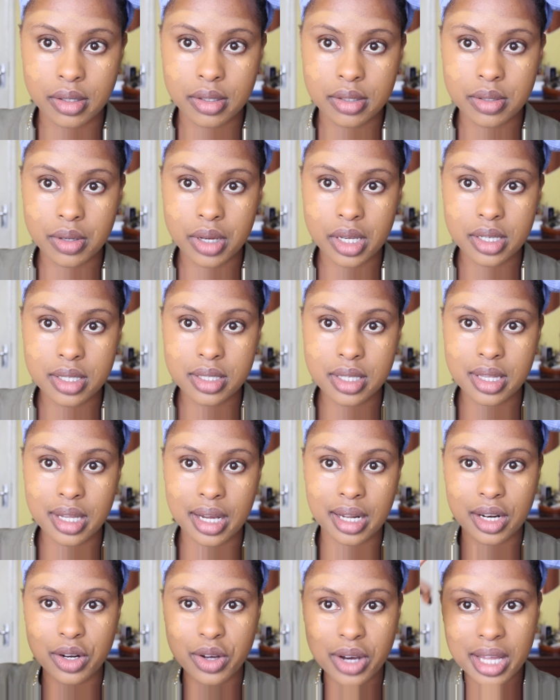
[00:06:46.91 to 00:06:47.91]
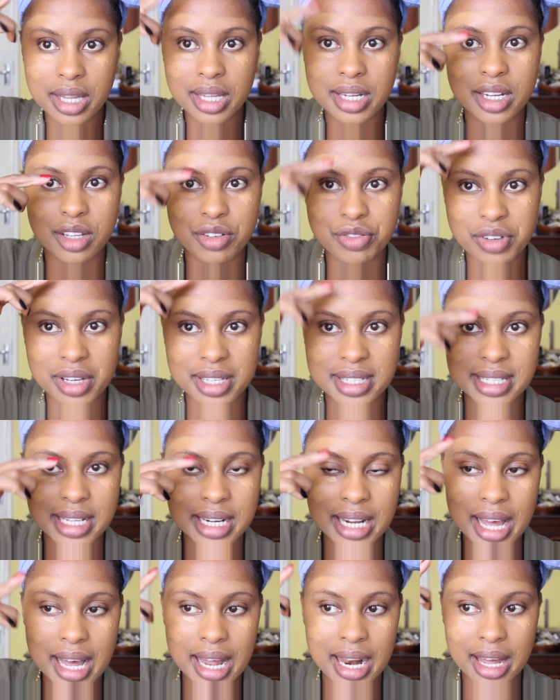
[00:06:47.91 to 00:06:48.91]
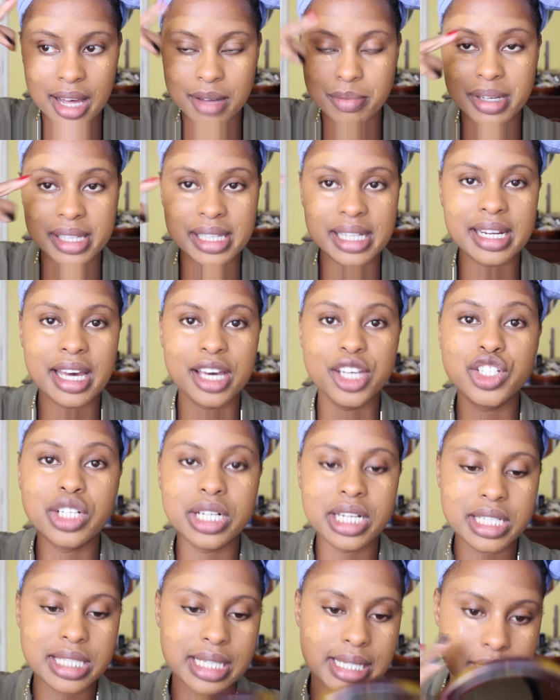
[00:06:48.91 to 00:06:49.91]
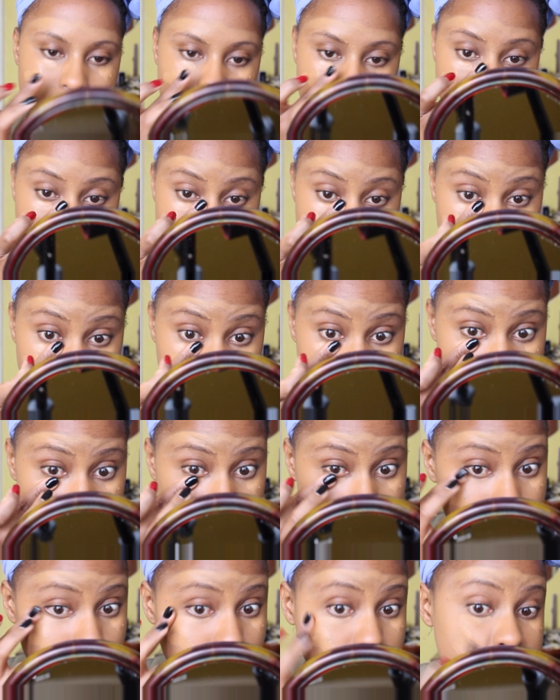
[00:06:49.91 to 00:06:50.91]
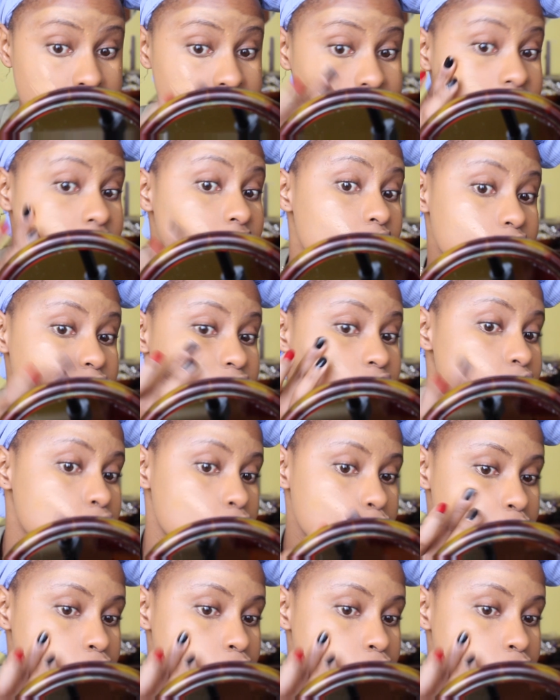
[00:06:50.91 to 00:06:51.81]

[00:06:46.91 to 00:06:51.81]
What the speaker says: So can you see that? Look at the difference in color, but then I usually just use my finger to blend it out.